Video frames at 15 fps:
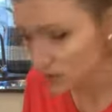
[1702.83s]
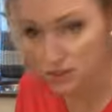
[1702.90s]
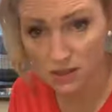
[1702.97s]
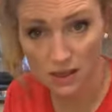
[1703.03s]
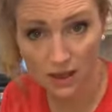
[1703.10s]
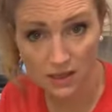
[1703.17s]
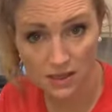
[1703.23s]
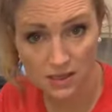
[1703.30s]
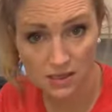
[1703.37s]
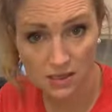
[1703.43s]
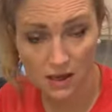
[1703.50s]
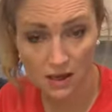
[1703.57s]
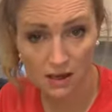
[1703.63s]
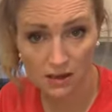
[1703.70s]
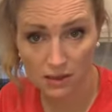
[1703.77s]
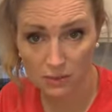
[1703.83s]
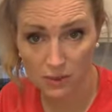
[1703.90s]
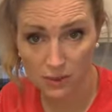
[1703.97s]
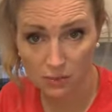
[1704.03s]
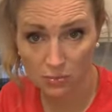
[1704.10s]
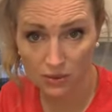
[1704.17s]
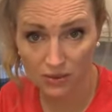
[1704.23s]
once that's done, I'm
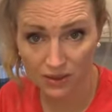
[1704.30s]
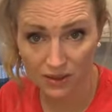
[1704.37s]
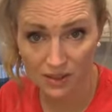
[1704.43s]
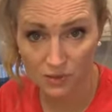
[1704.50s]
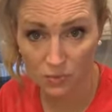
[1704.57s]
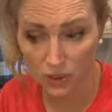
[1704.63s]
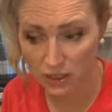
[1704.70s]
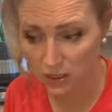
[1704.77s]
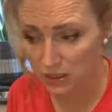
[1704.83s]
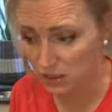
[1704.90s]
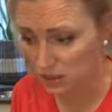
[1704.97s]
gonna put this one